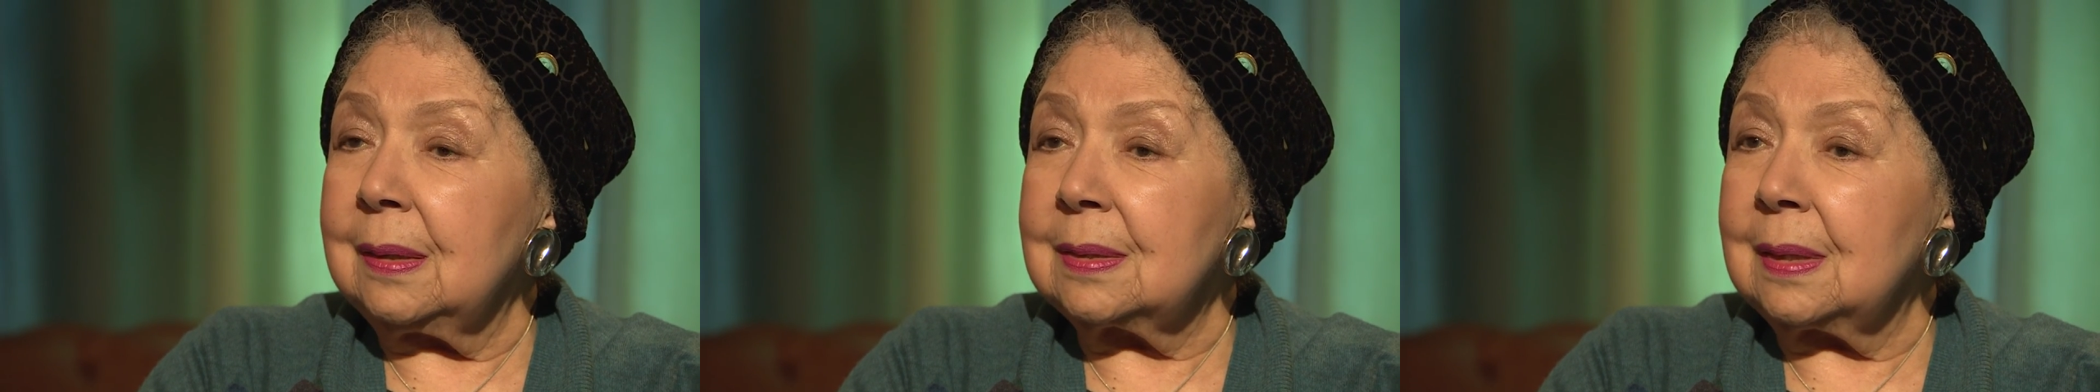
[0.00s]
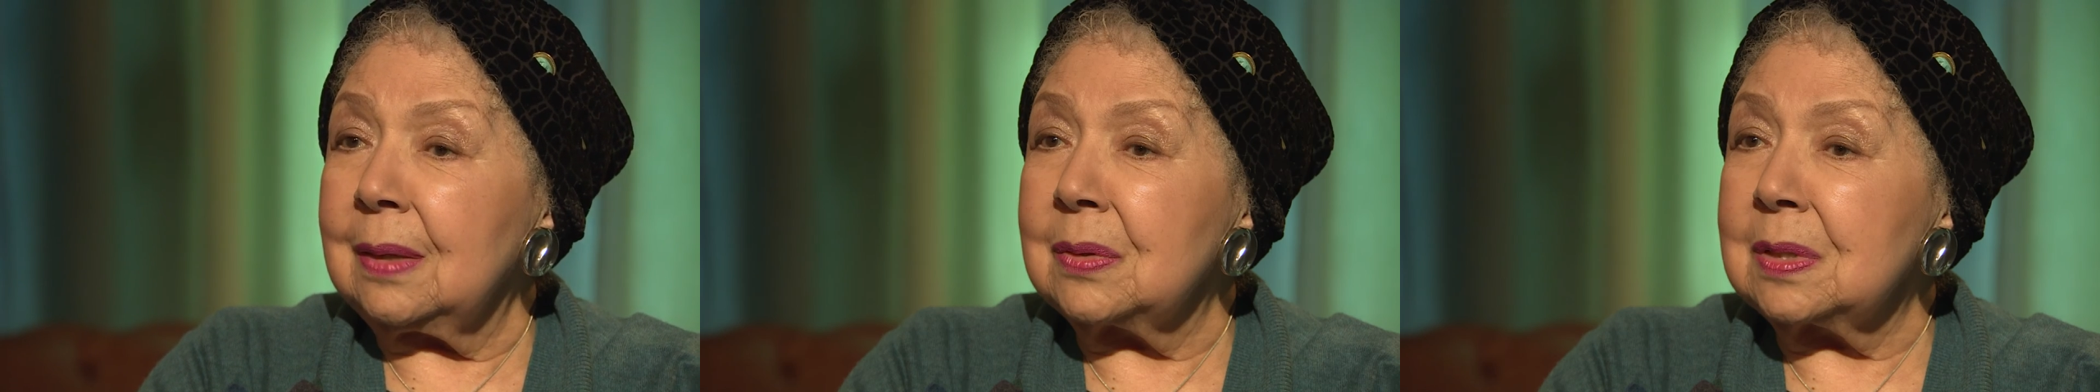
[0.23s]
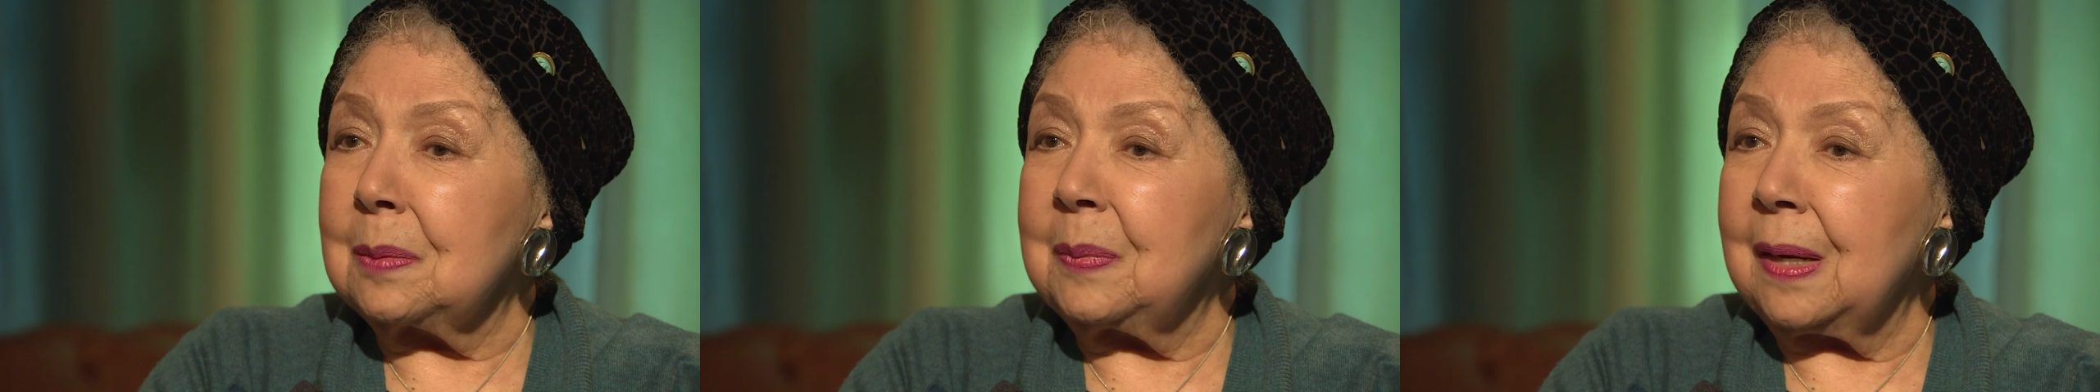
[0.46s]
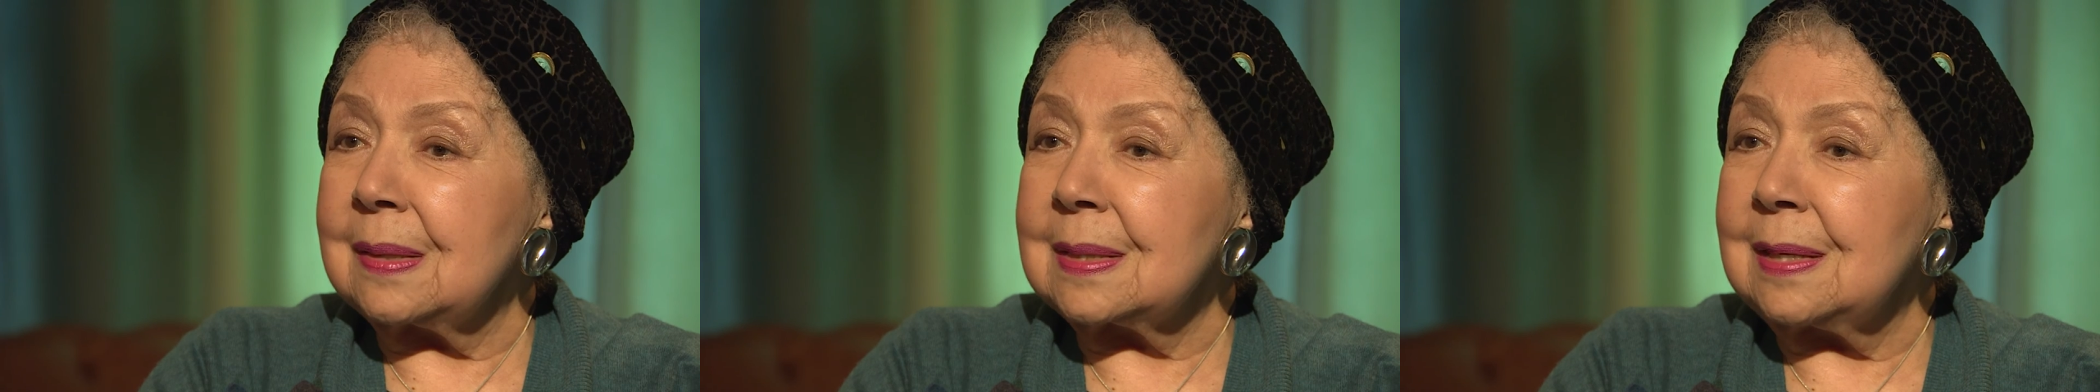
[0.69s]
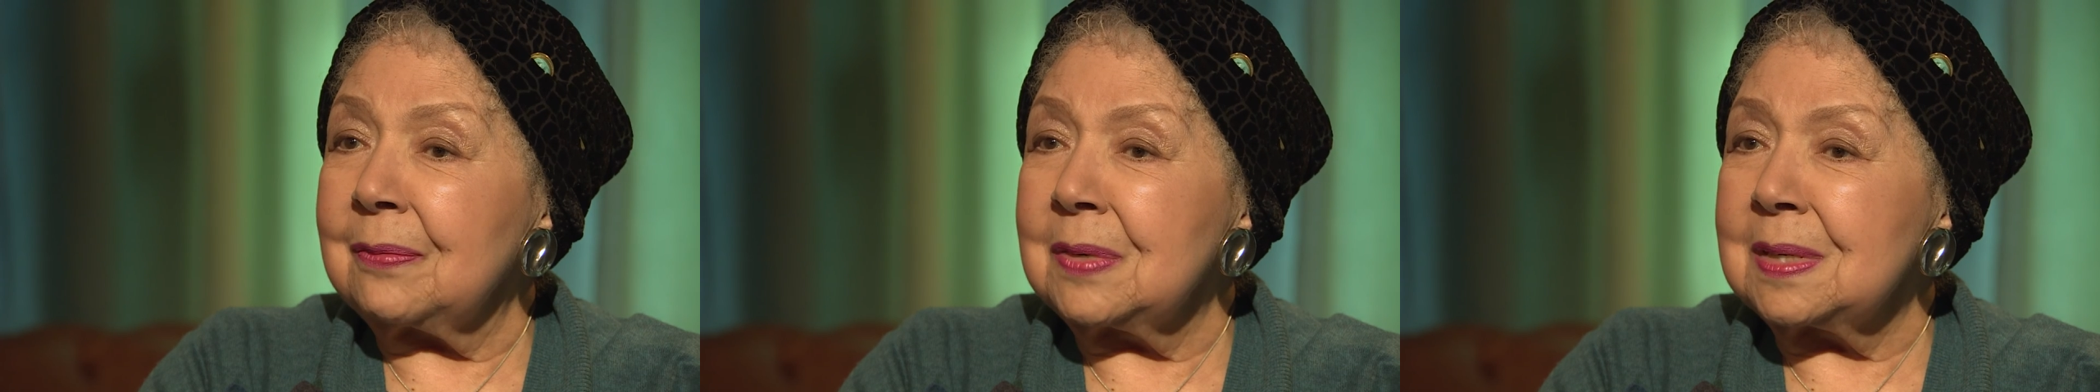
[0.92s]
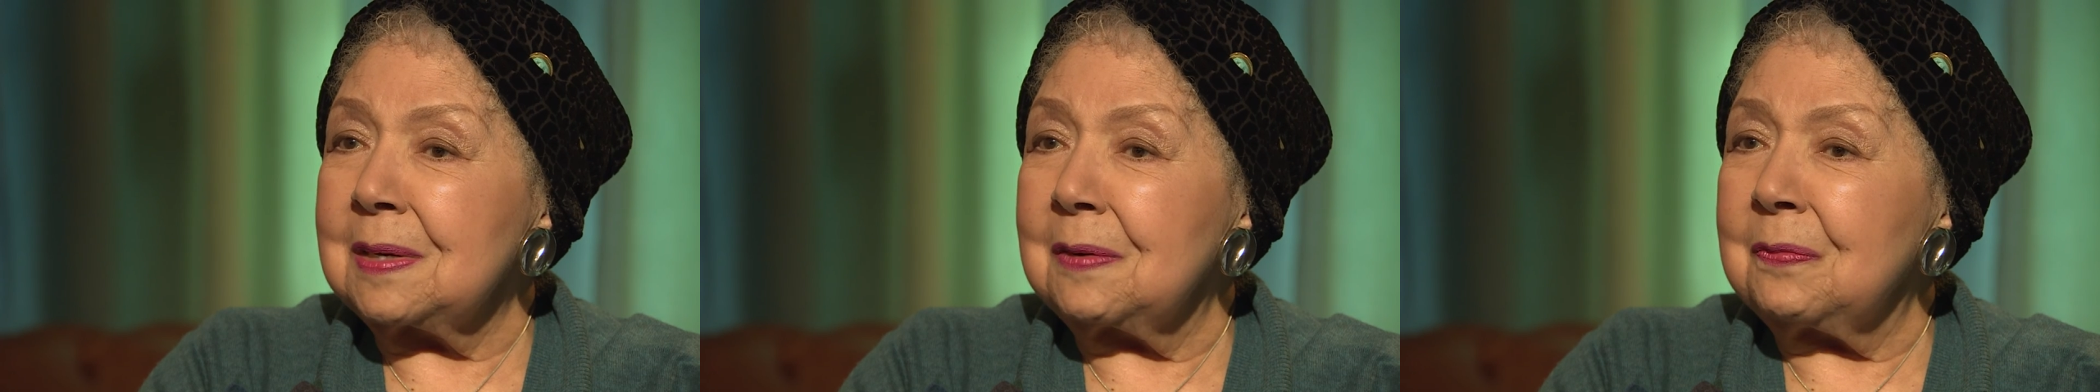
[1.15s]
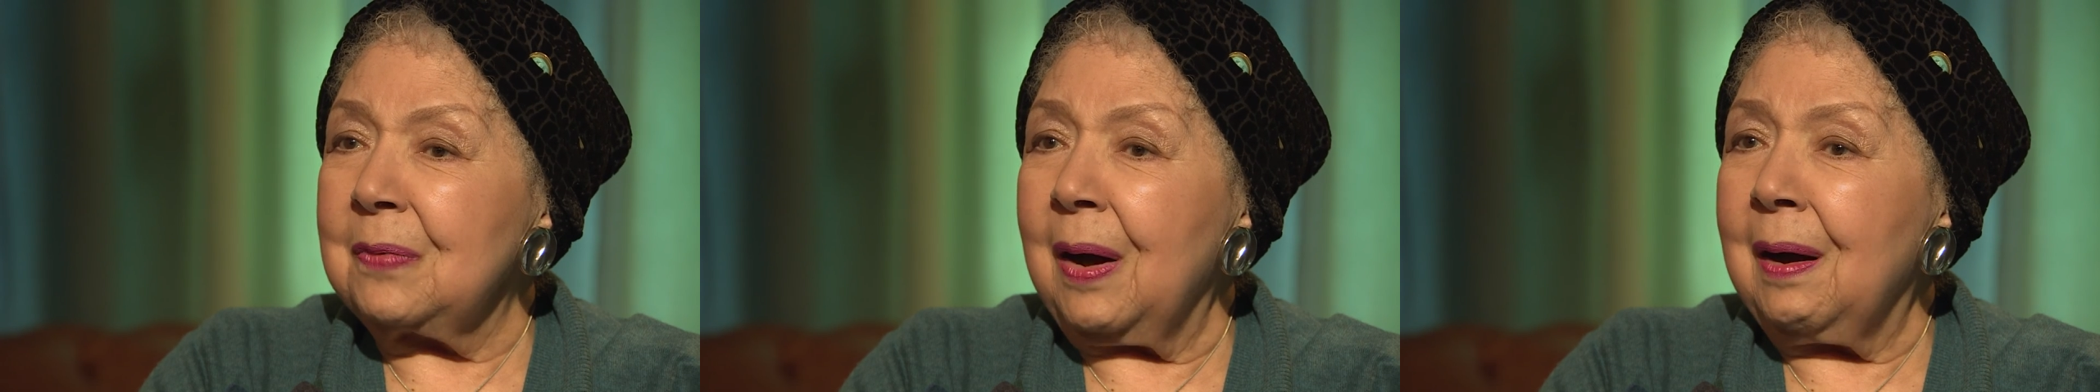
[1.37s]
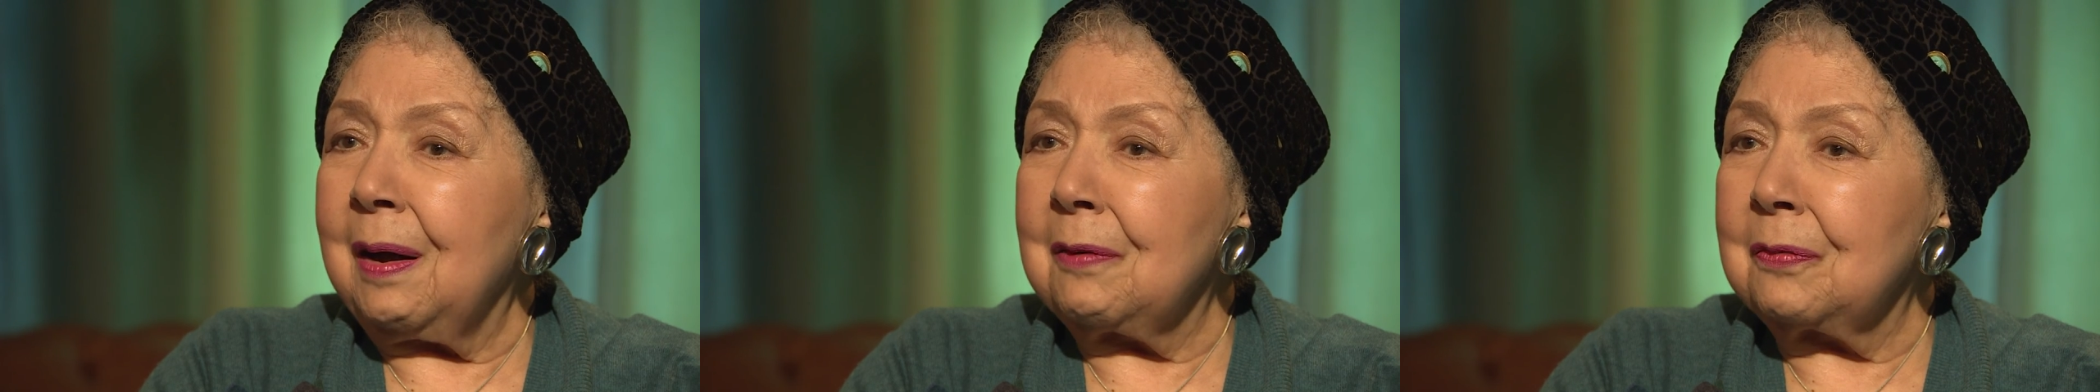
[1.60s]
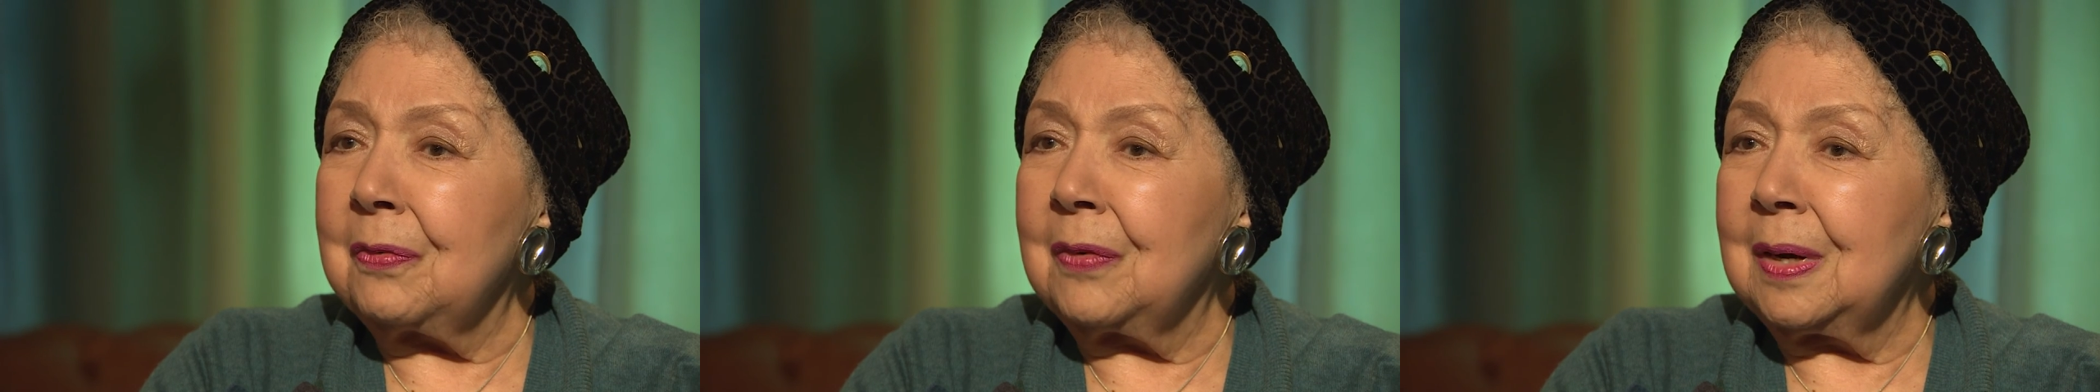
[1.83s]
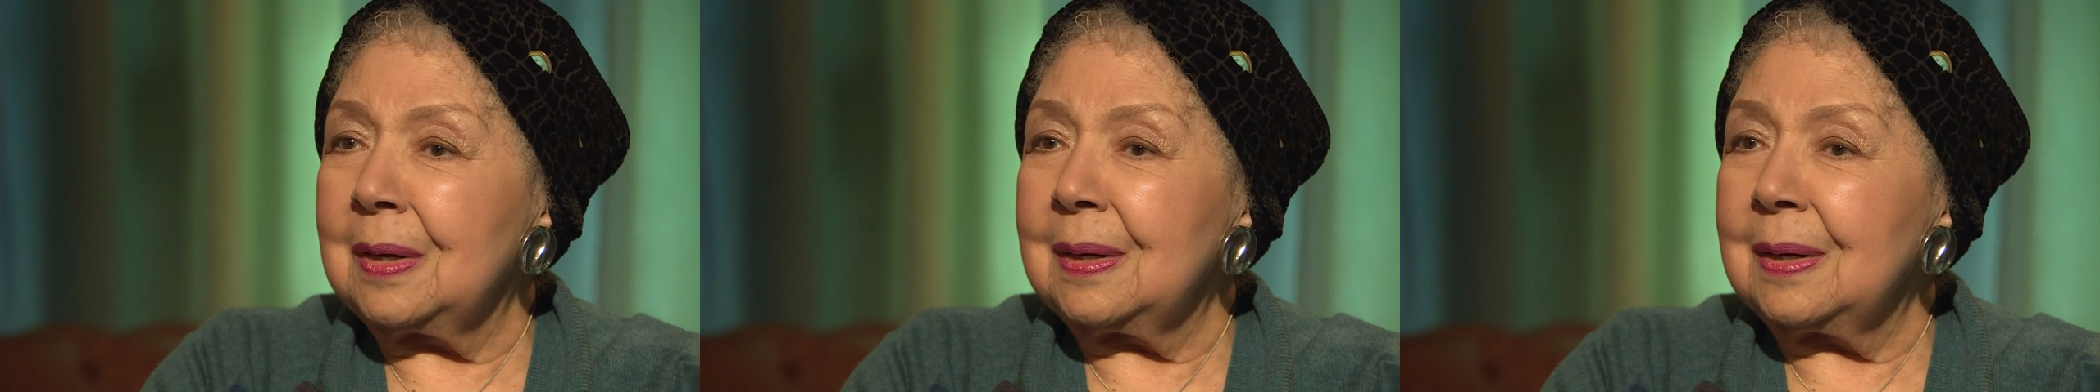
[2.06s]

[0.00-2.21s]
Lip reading: until I was about 75.